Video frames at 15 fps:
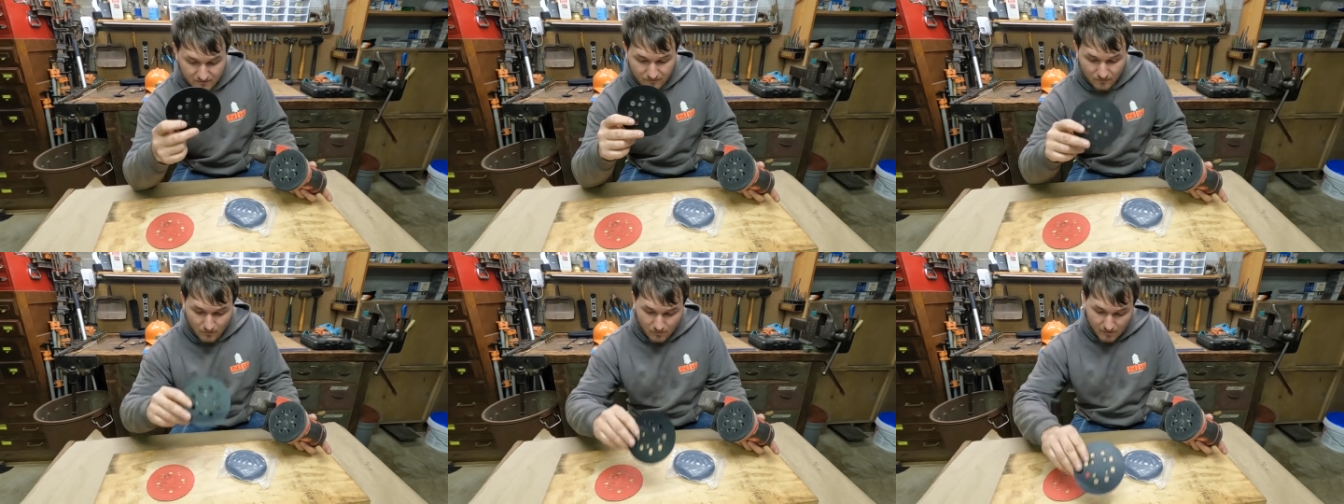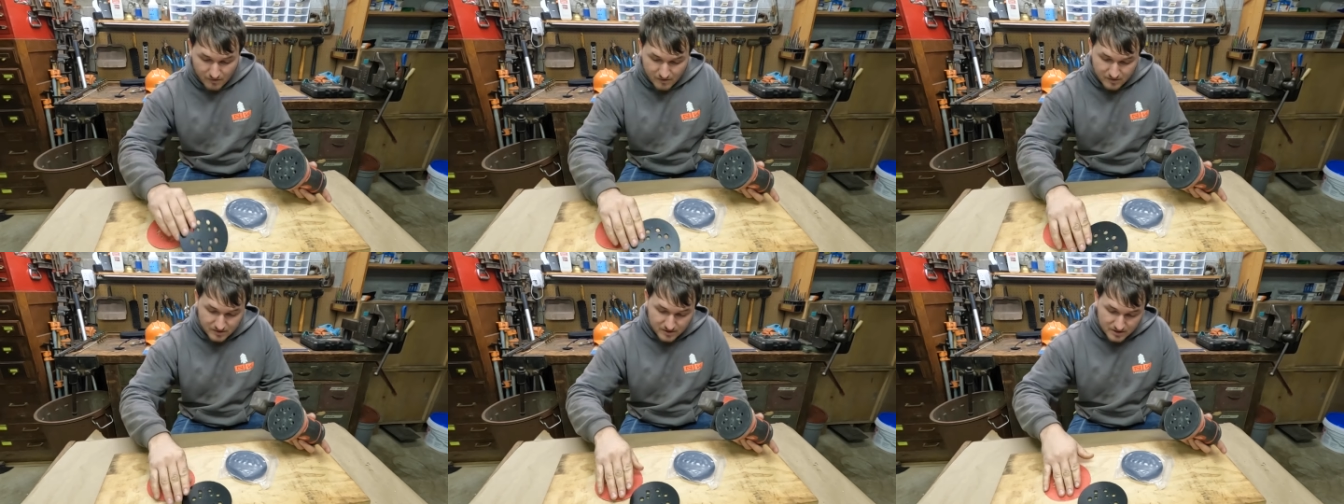
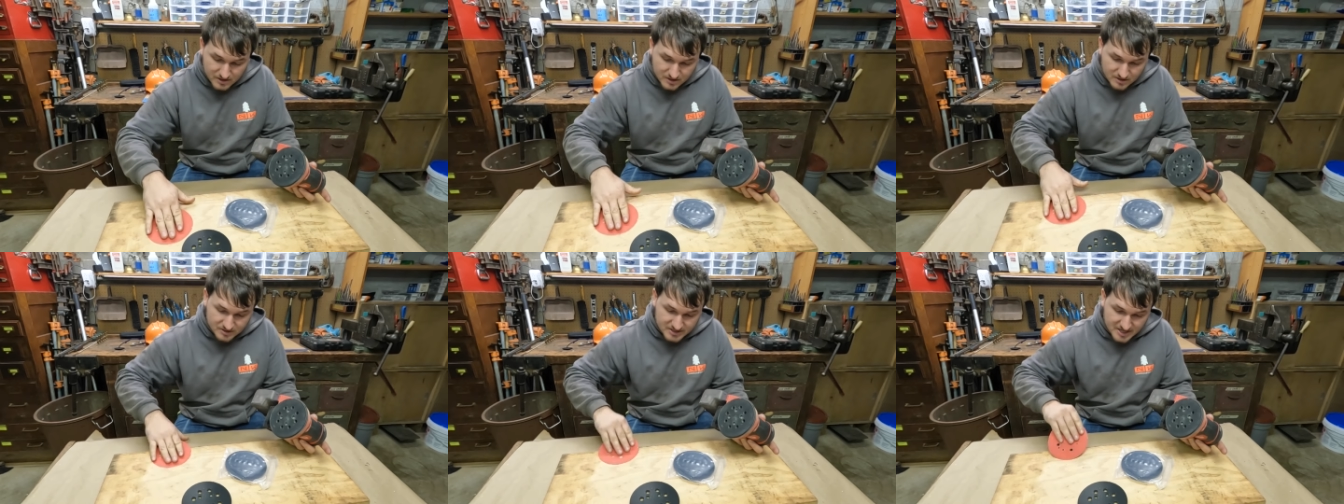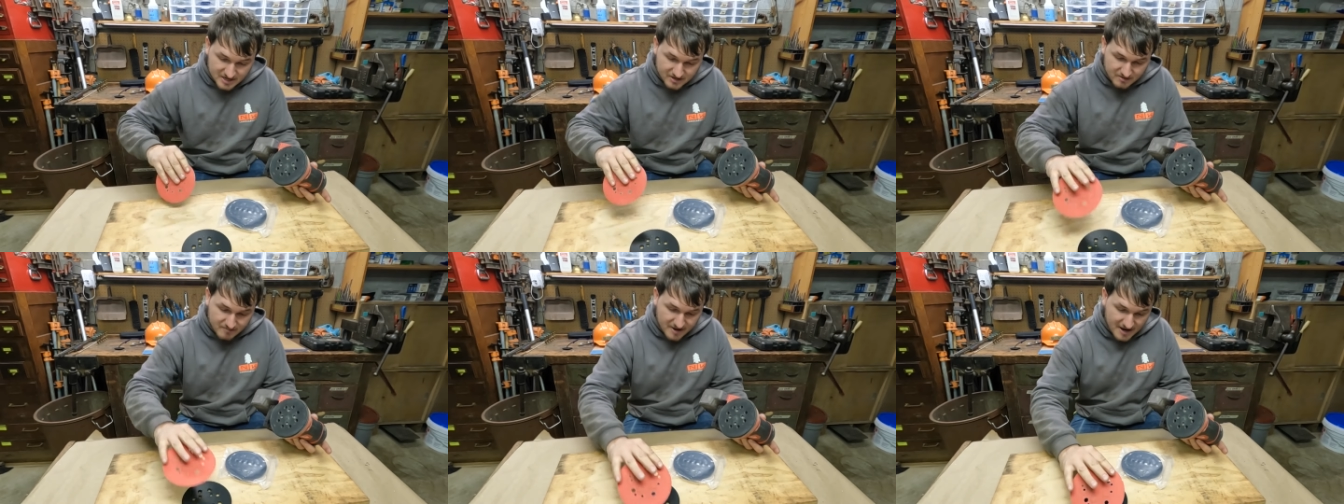for your
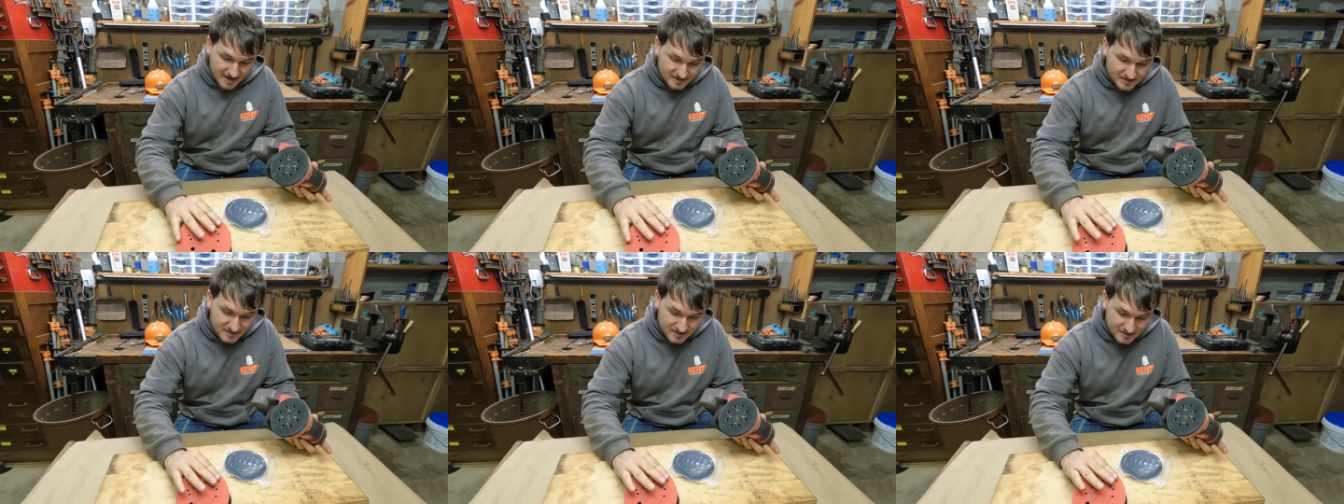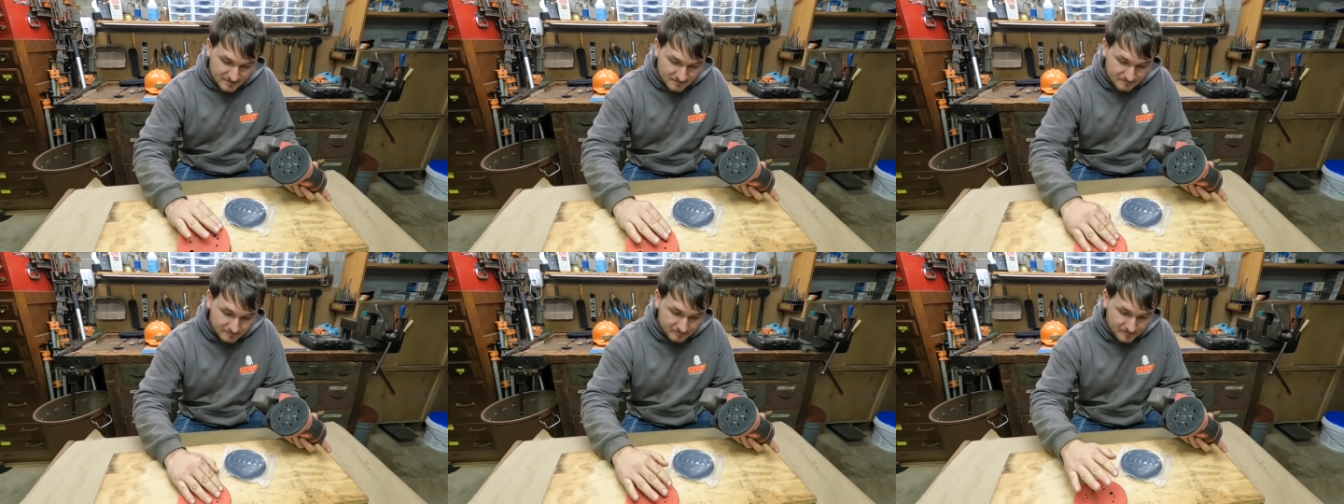sanding pads,
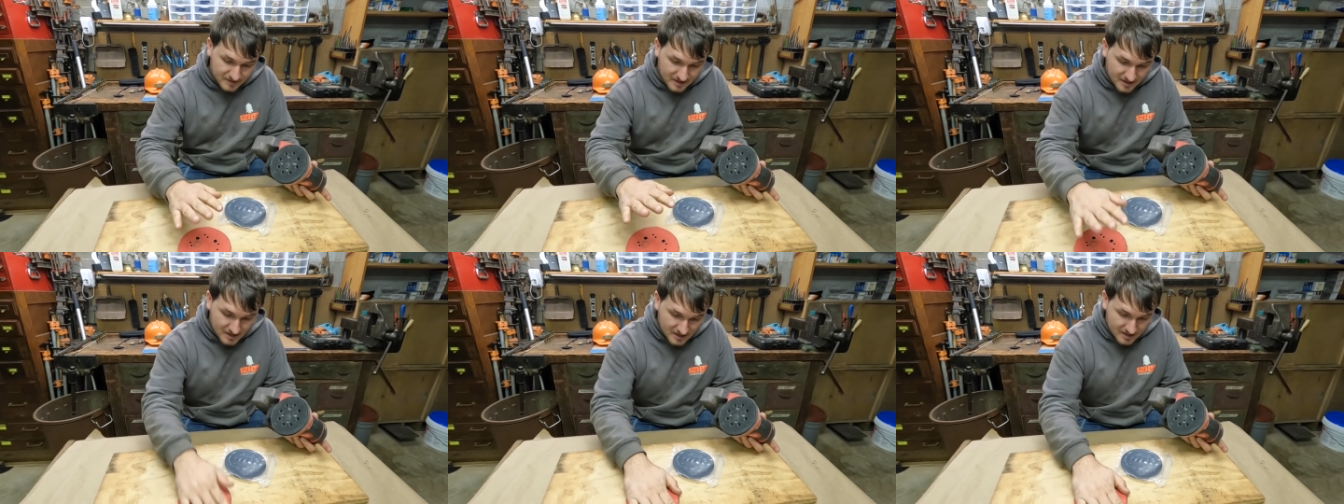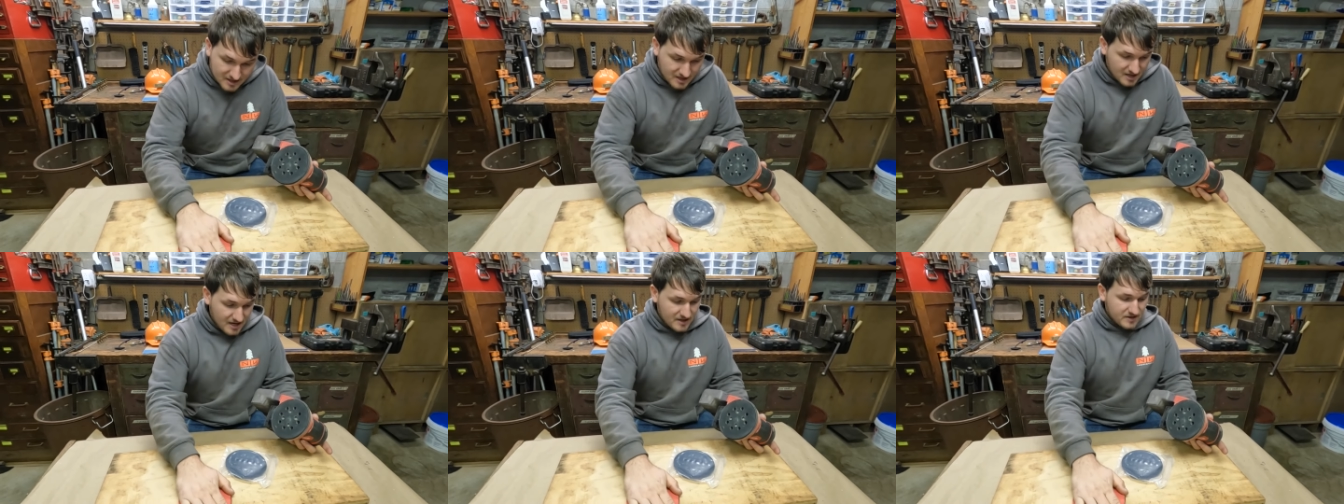
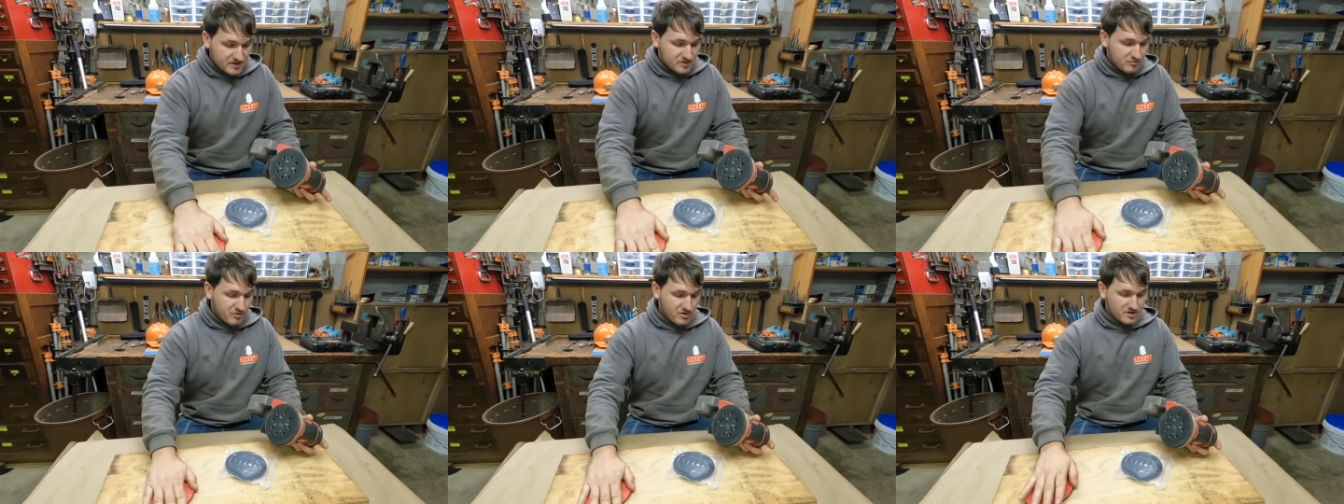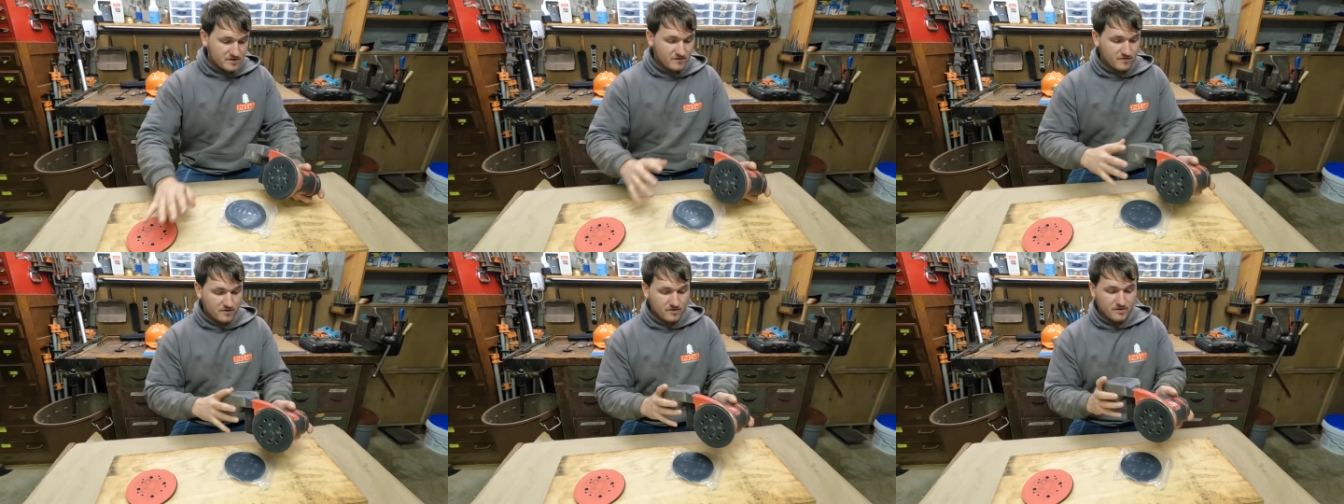and this
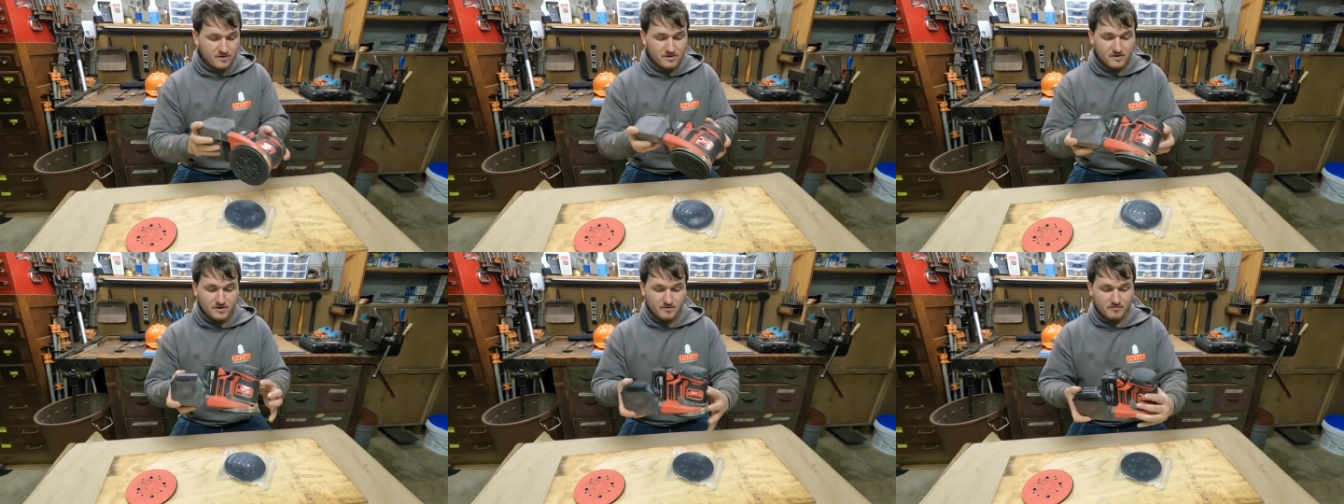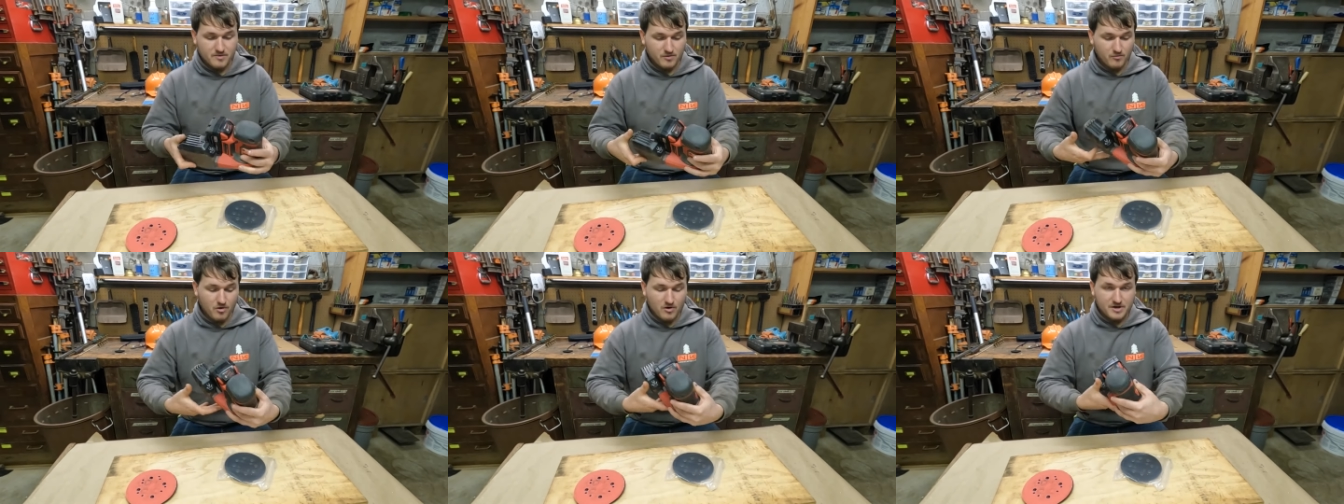works for
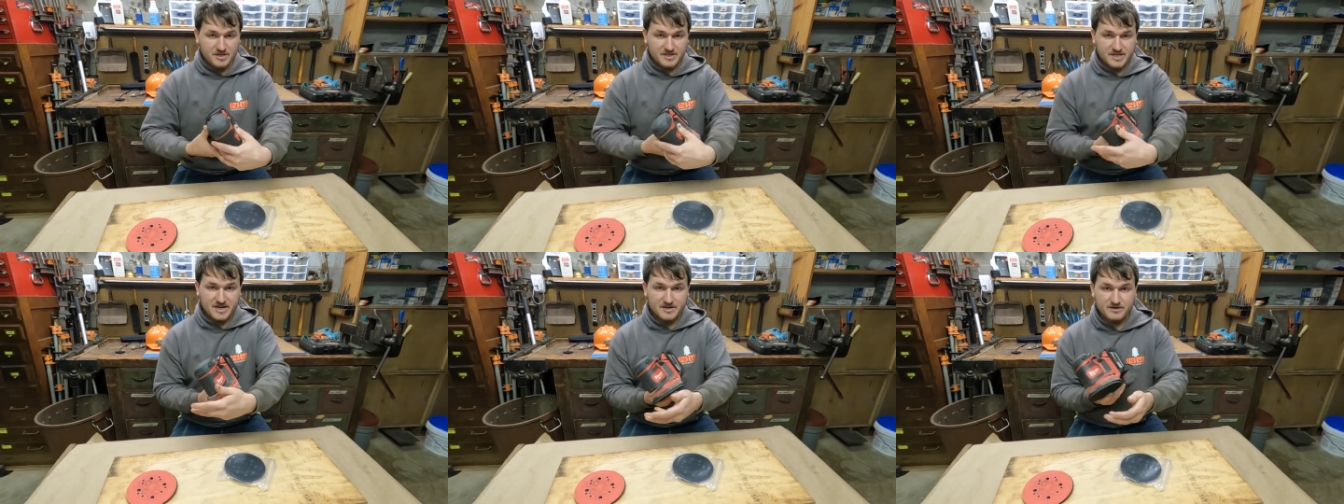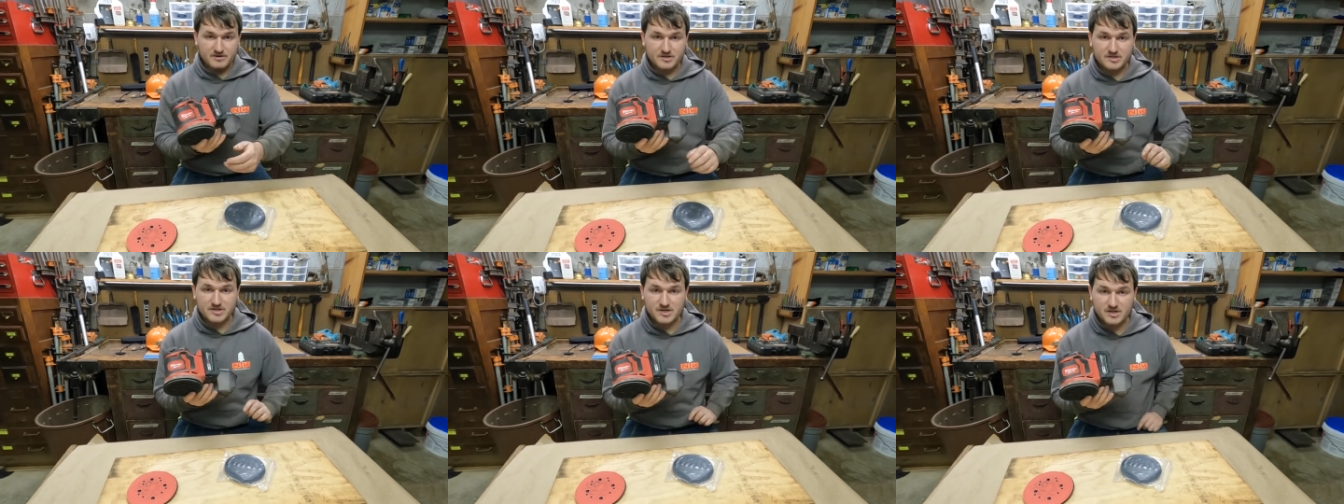Milwaukee
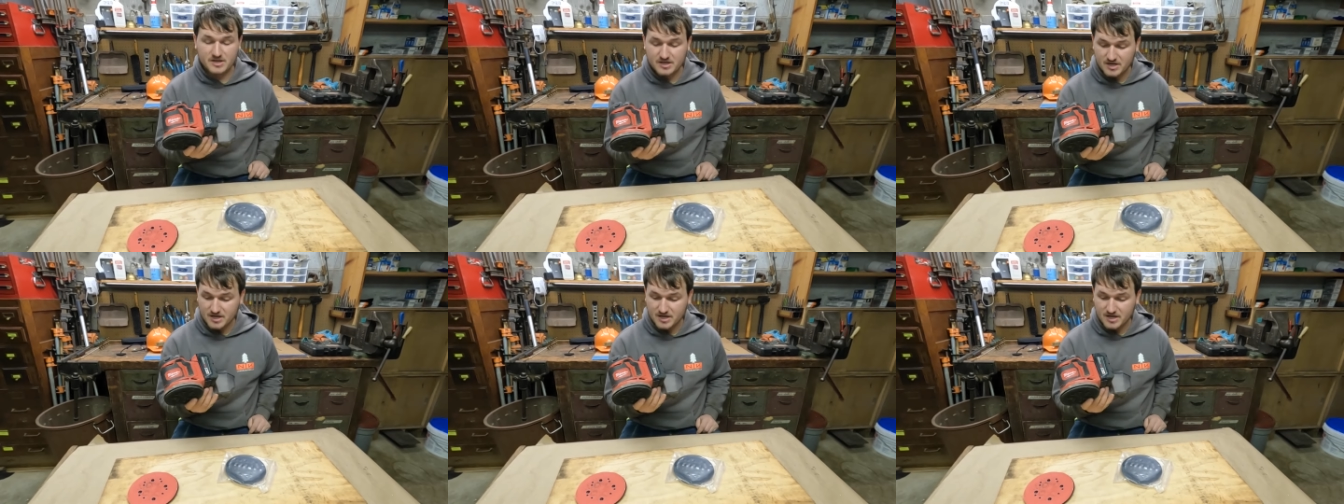sanders